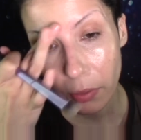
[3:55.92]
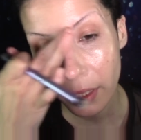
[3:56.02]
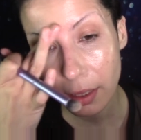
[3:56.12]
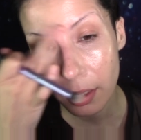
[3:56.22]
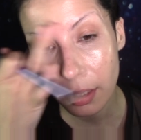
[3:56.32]

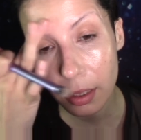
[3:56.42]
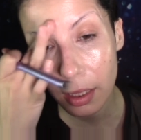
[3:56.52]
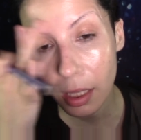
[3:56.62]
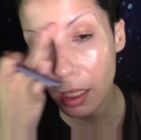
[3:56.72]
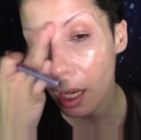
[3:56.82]
as you can
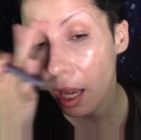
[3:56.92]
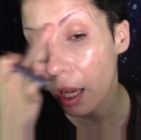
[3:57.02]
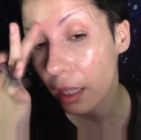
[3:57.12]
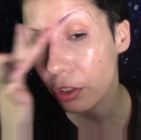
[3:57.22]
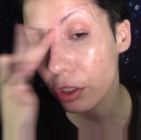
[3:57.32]
see,
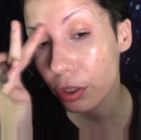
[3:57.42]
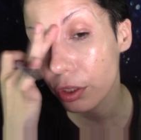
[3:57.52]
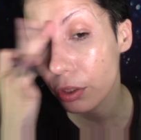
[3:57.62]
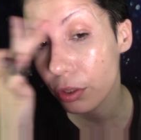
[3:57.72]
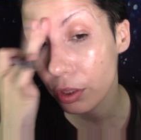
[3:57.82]
I
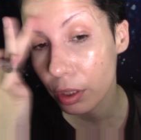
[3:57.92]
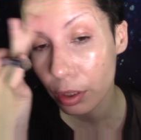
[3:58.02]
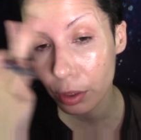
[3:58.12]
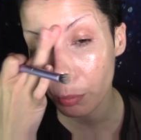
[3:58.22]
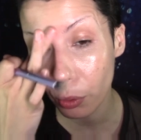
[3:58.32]
just use
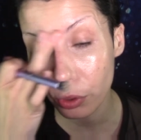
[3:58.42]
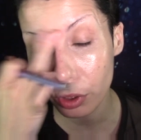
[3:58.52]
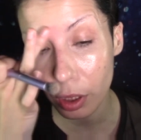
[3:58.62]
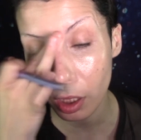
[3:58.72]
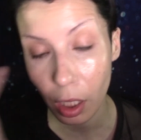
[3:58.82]
this
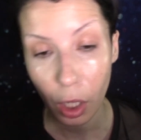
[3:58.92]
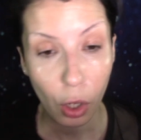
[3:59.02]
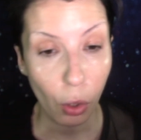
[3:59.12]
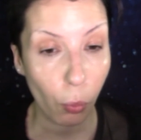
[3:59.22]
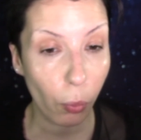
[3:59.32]
mostly
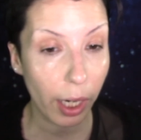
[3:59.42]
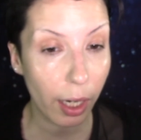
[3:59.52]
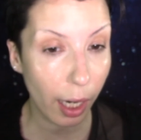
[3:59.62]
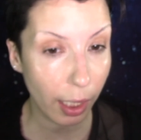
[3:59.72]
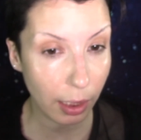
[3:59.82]

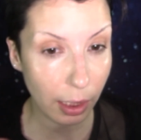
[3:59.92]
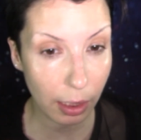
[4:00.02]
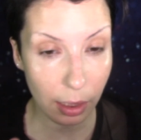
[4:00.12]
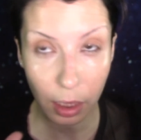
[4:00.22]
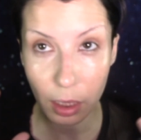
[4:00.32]
where I
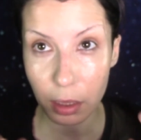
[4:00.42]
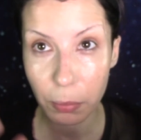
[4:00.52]
need a little